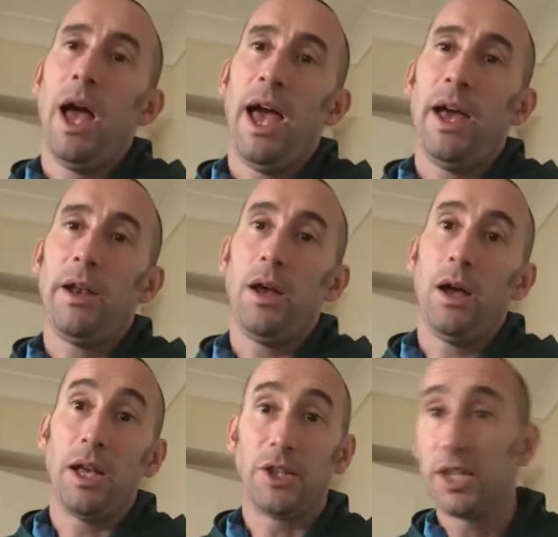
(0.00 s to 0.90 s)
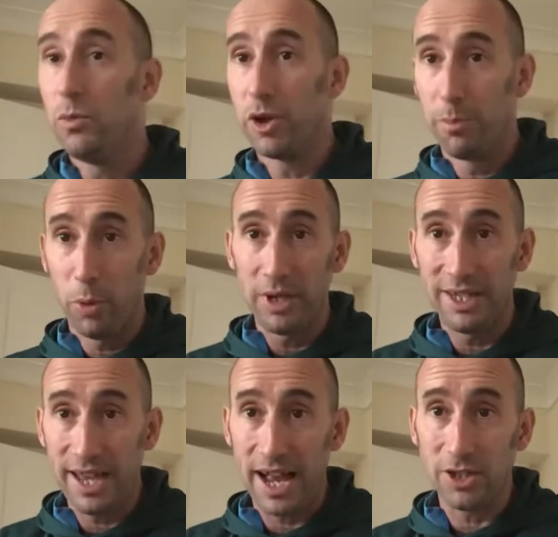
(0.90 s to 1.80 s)
and seen what your body
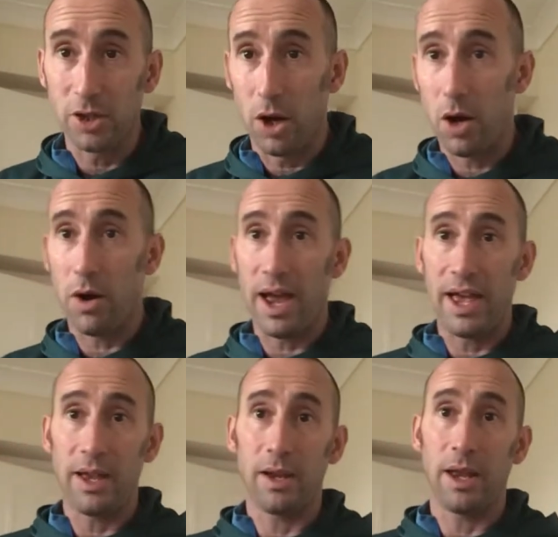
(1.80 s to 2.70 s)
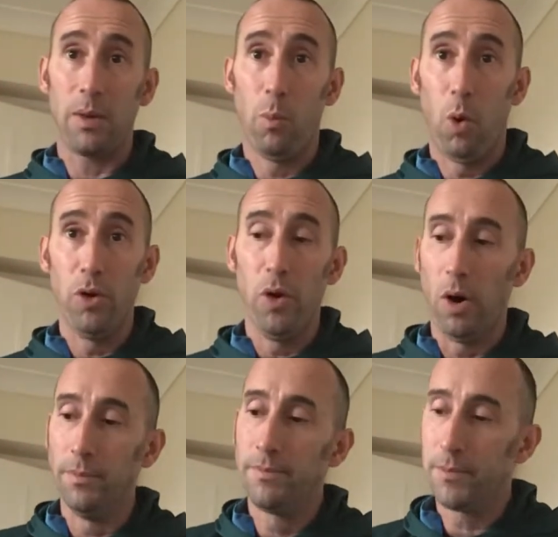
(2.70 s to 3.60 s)
stats are and
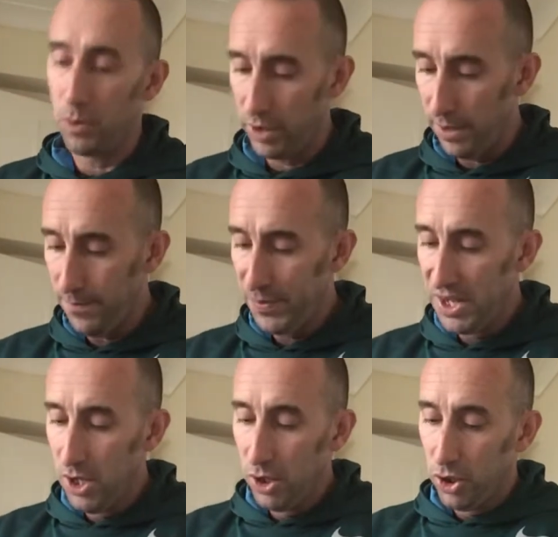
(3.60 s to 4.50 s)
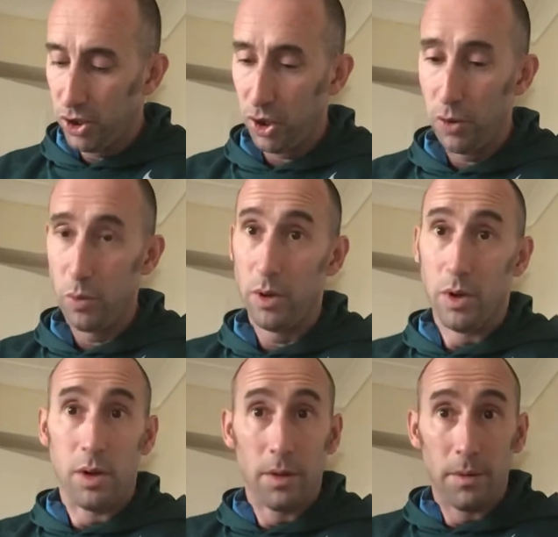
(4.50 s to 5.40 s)
whatnot, okay? So
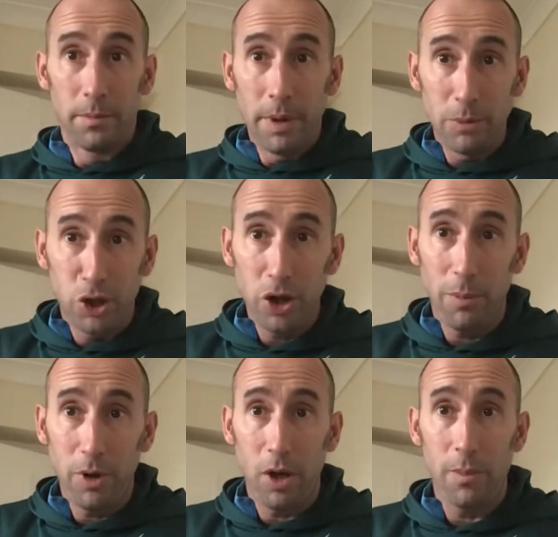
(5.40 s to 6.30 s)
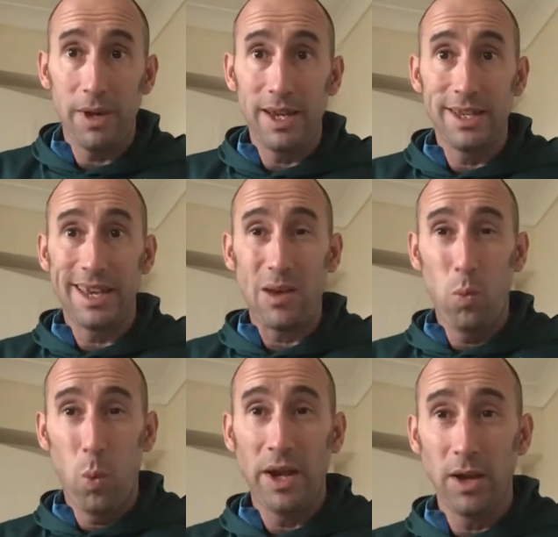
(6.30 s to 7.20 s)
remember, CHUB CLUB is a
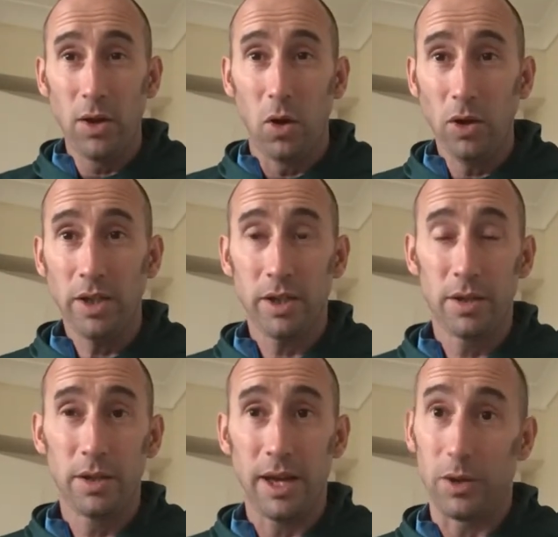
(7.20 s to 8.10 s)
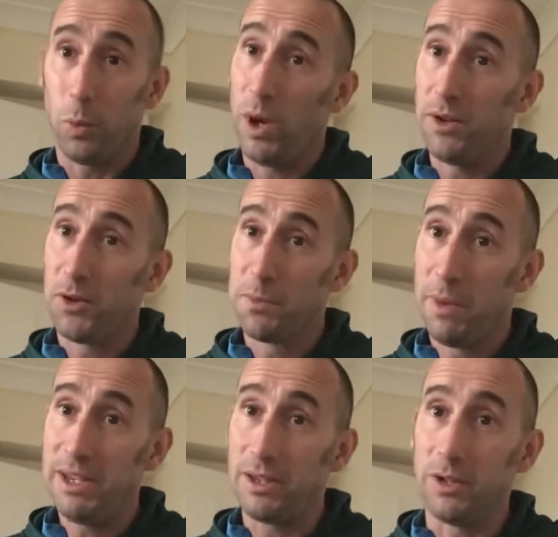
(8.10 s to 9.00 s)
weight loss and weight loss
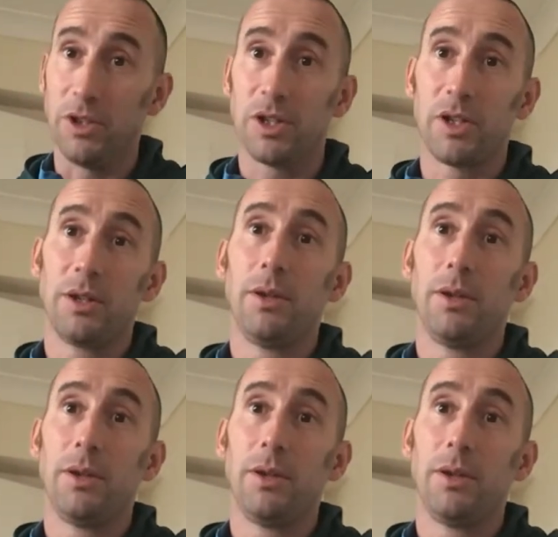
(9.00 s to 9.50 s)
maintenance